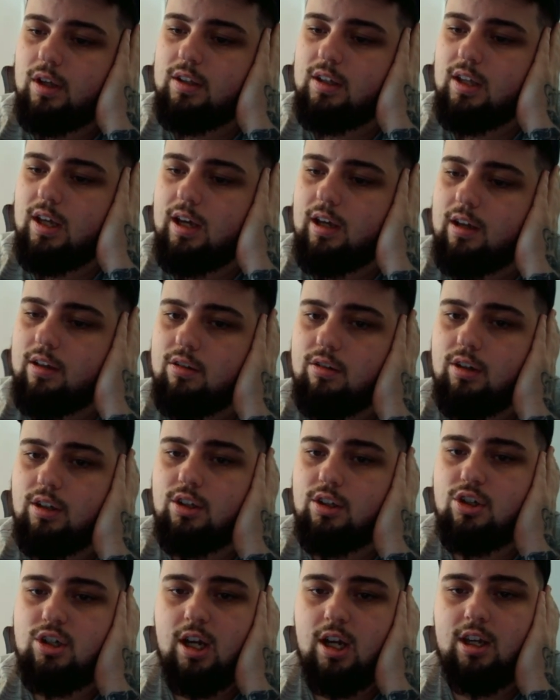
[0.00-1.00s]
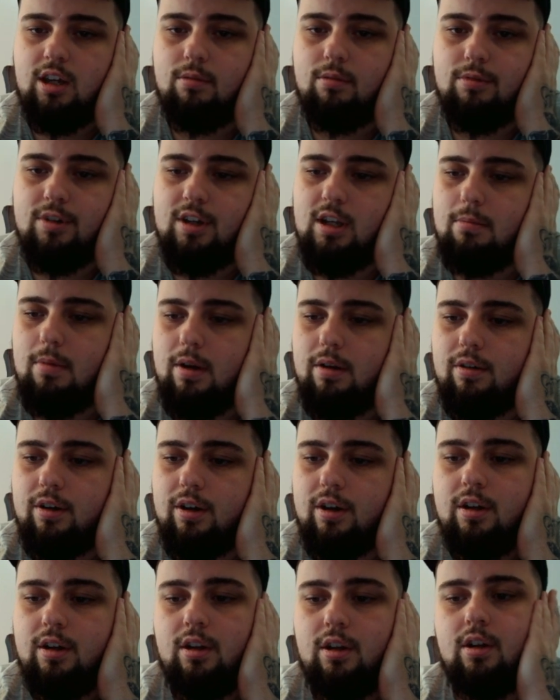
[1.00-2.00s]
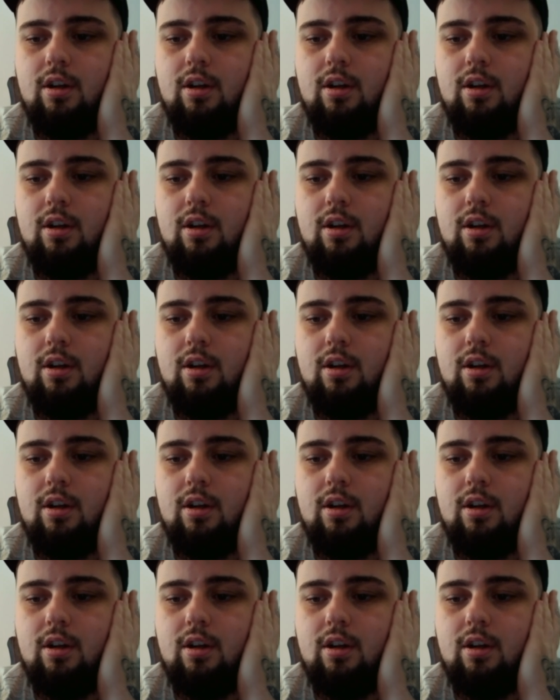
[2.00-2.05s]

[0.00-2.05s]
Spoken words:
You need to check your rear mirror,